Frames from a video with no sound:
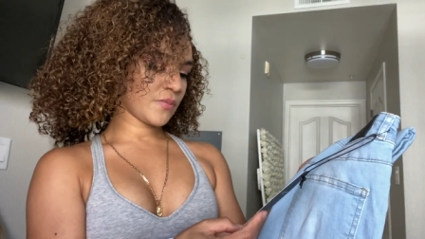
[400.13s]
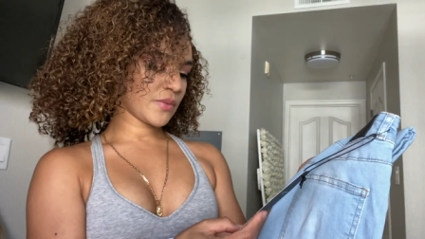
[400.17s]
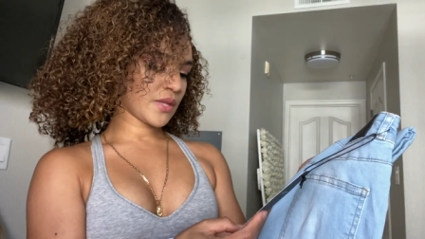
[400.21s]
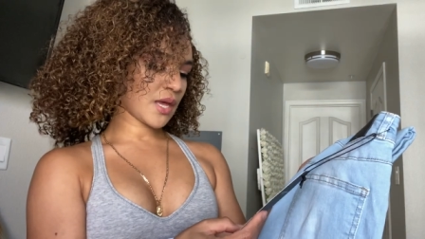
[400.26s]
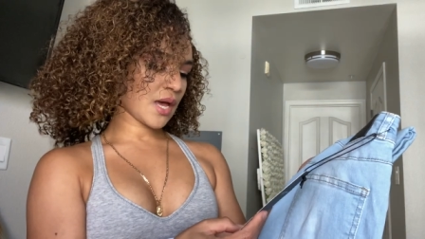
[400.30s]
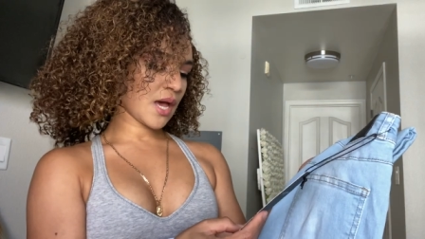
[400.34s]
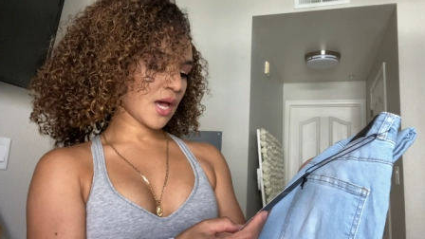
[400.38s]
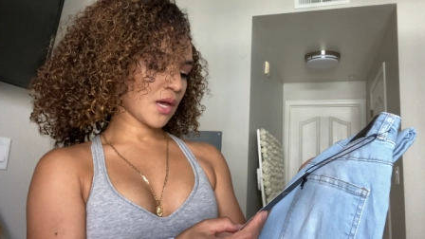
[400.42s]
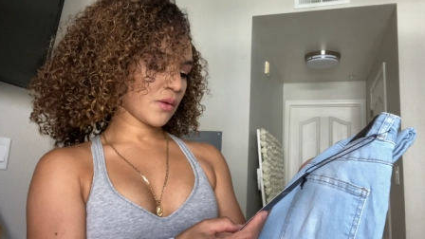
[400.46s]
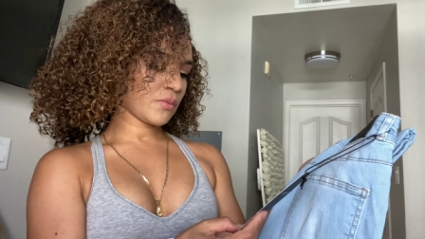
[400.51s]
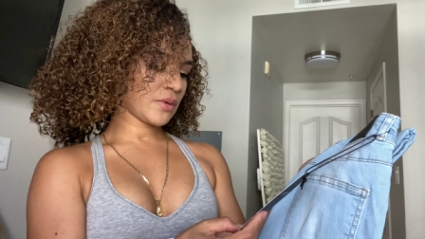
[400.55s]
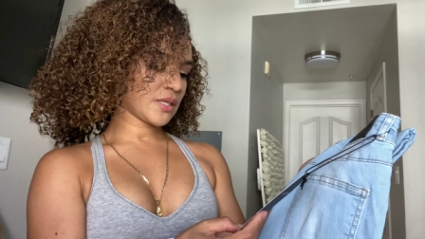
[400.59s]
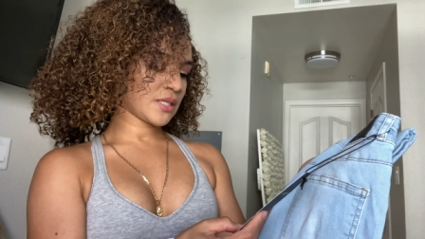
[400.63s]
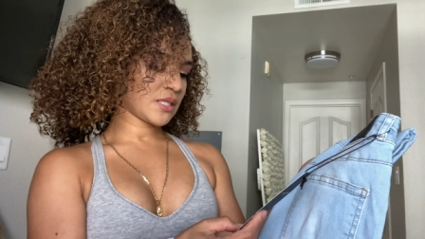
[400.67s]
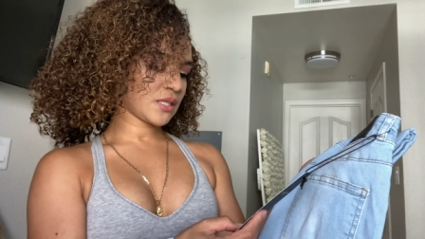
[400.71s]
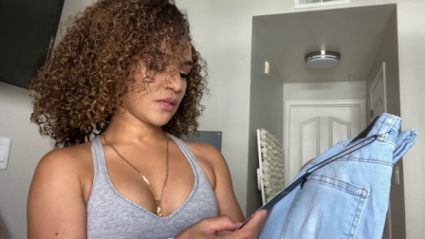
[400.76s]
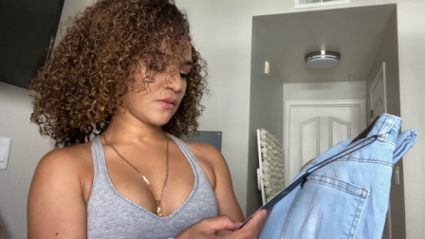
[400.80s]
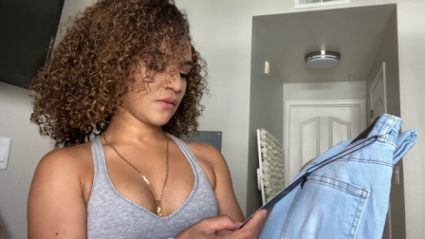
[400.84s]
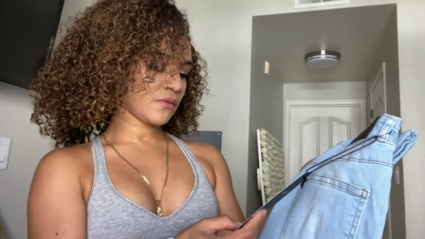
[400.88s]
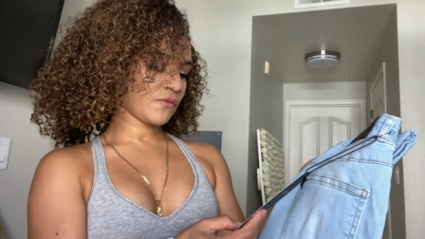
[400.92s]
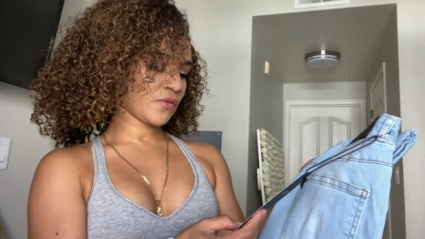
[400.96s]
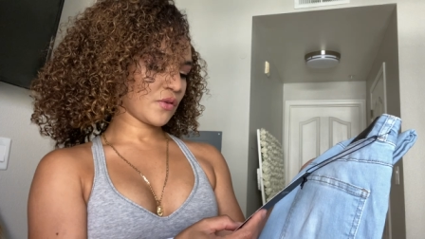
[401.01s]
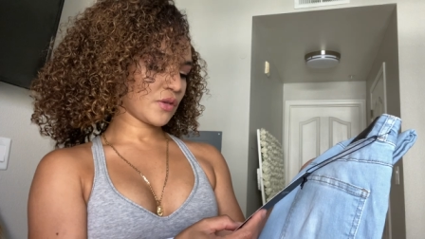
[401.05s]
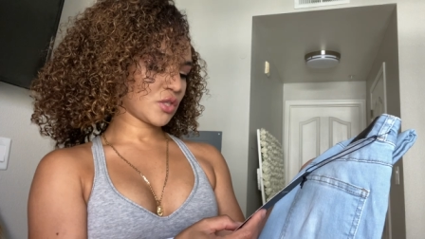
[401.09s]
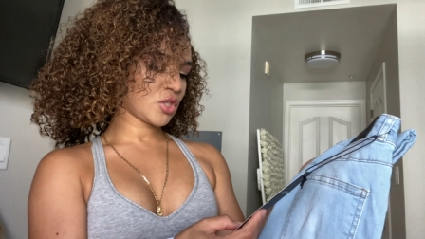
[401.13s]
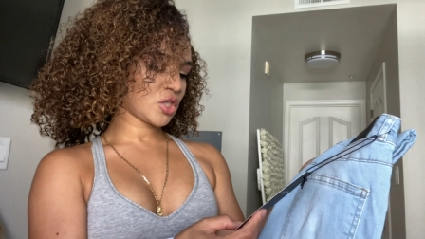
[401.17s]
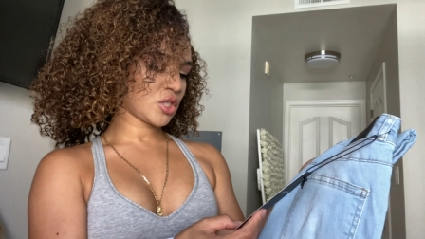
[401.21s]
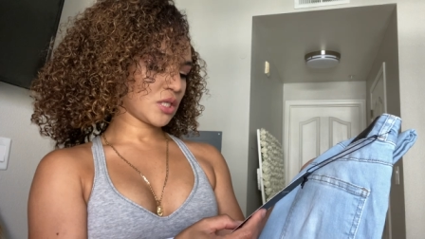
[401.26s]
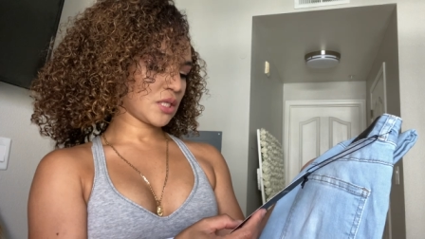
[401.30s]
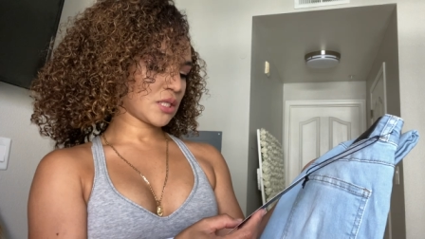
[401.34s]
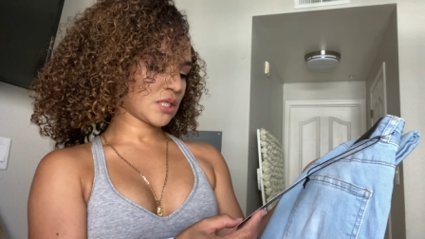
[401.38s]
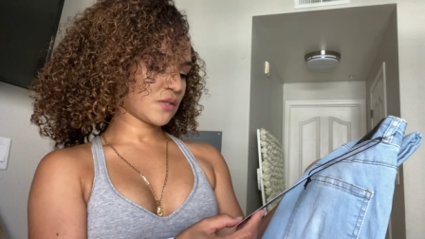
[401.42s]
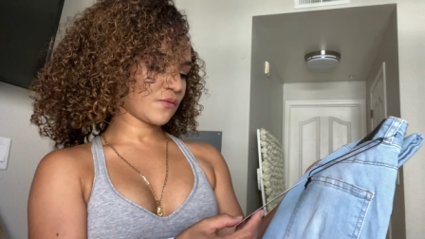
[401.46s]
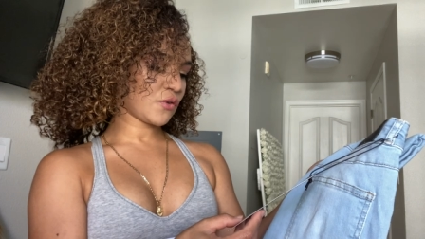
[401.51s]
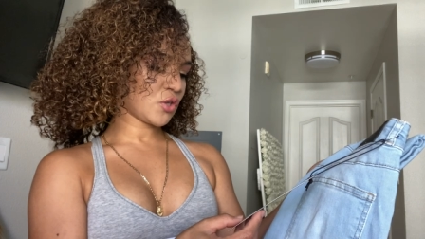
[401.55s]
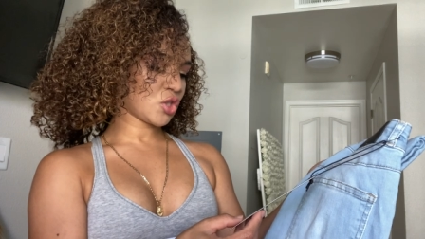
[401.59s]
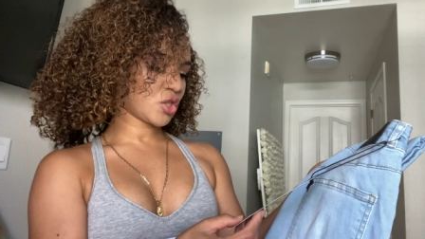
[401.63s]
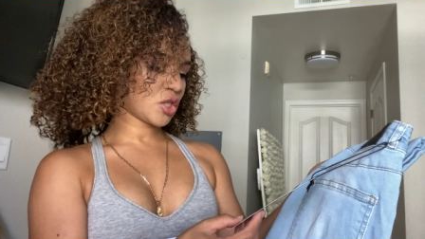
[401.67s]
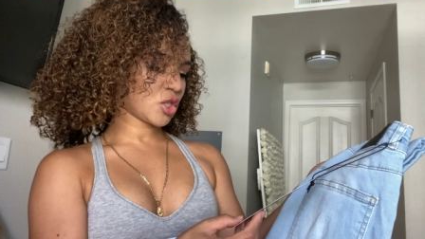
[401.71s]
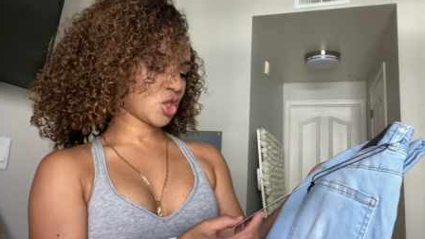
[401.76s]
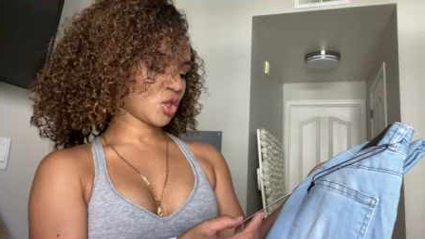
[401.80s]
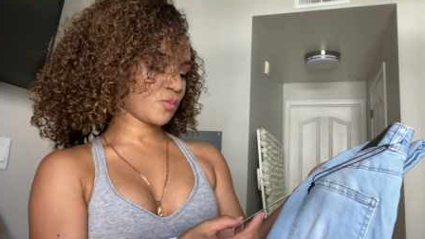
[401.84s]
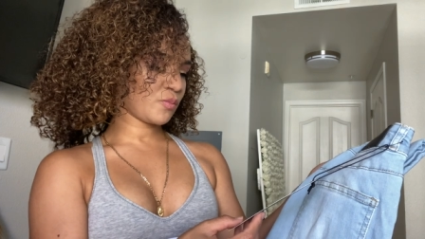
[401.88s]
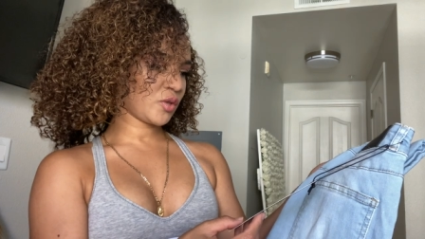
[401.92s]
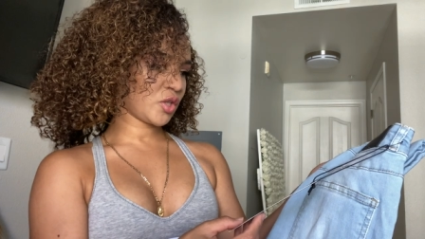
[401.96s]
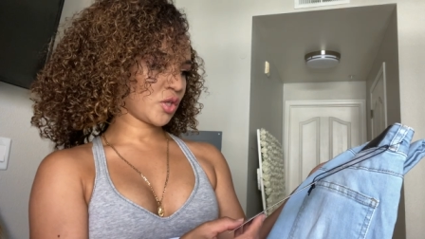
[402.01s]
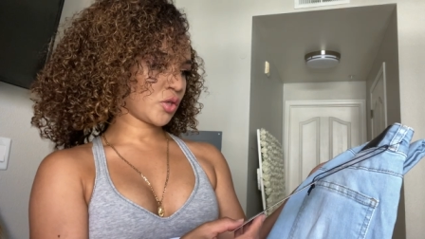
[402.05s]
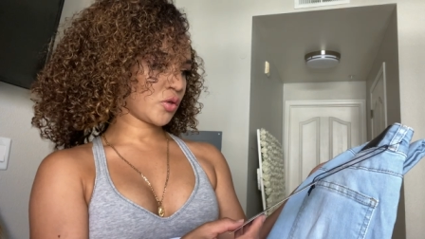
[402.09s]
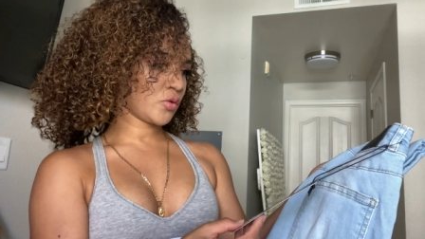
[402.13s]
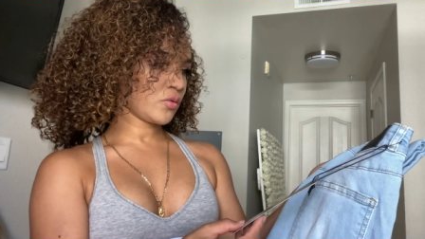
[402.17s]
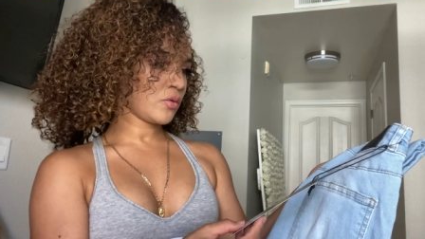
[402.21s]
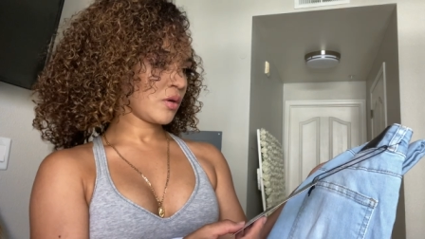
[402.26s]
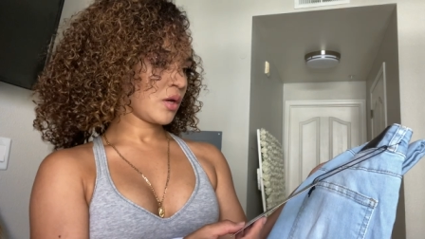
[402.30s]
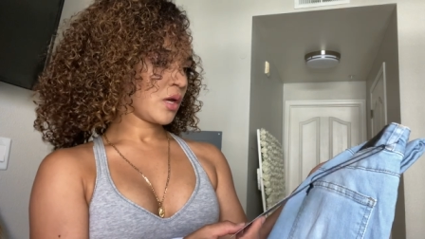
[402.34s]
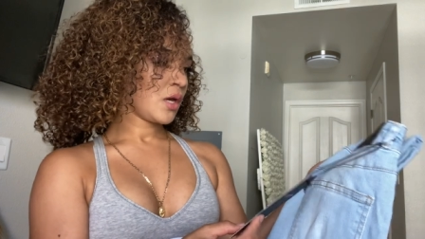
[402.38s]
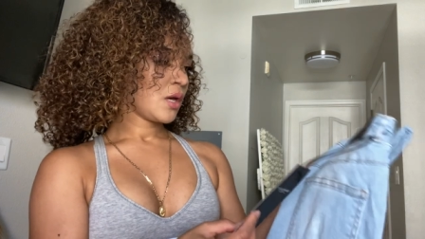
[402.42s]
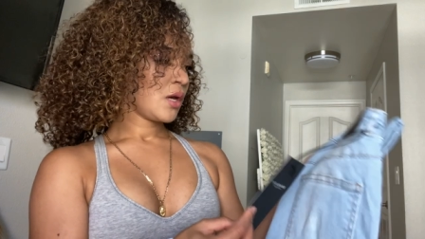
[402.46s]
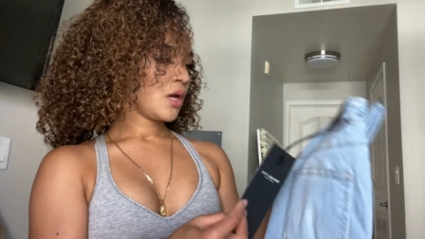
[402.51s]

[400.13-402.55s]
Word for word: the high-waisted fit jeans vintage blue.